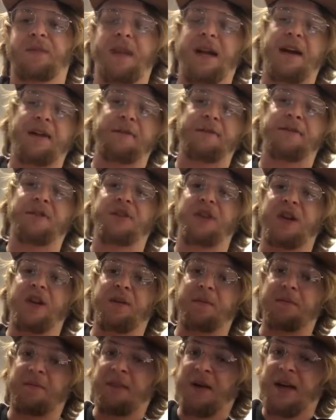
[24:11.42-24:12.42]
F
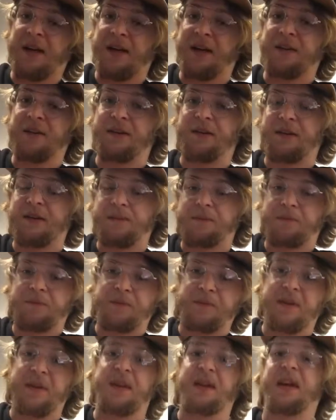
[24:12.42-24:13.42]
sharp minor,
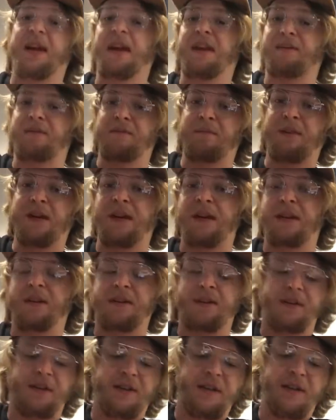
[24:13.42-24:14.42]
F
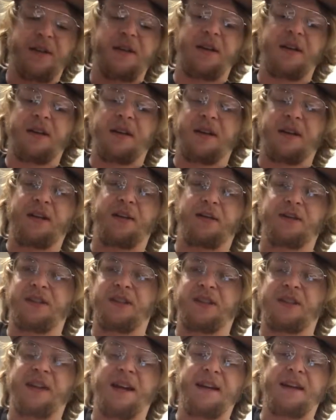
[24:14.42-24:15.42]
minor, you know,
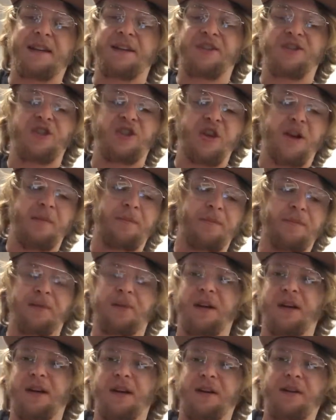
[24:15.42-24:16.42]
just kind of jump
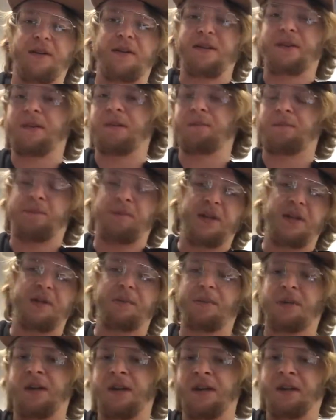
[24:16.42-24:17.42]
around, B
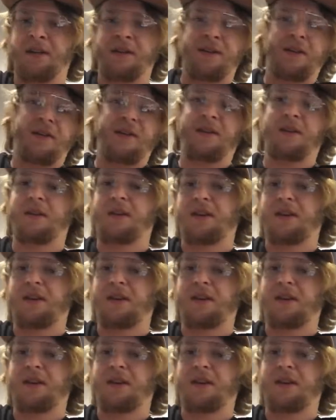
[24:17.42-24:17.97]
minor,